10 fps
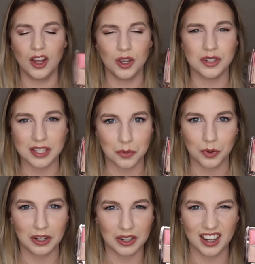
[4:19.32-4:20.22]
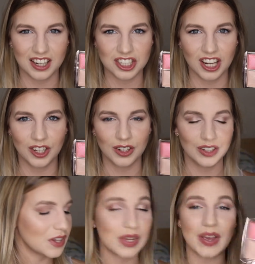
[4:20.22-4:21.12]
who doesn't want to look like
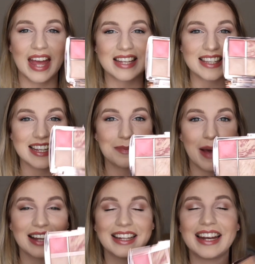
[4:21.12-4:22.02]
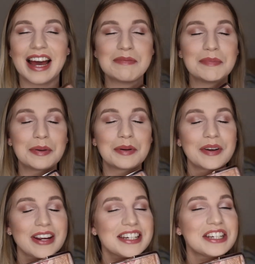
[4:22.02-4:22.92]
JLo? So yes, this palette I'm
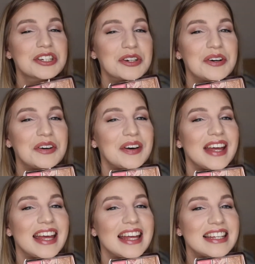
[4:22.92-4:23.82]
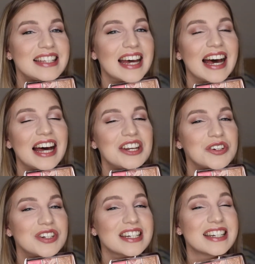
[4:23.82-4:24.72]
pretty sure is
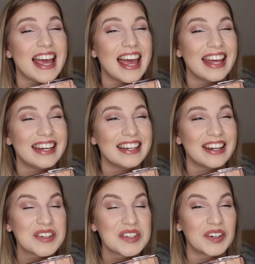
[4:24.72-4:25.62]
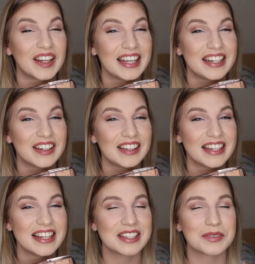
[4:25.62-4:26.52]
110 Australian
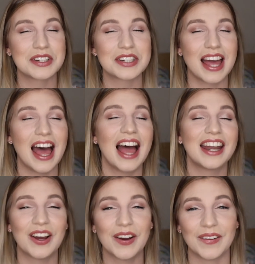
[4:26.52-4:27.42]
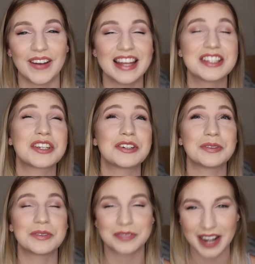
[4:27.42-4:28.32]
dollars, which I know is
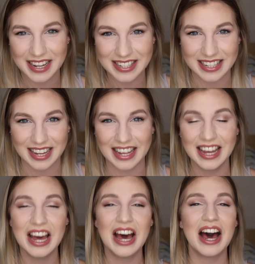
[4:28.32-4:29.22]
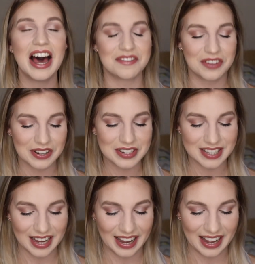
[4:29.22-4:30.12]
crazy. I've got to
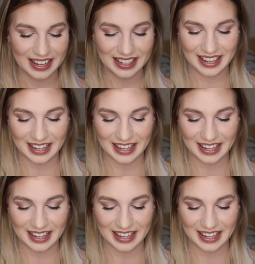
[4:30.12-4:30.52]
say,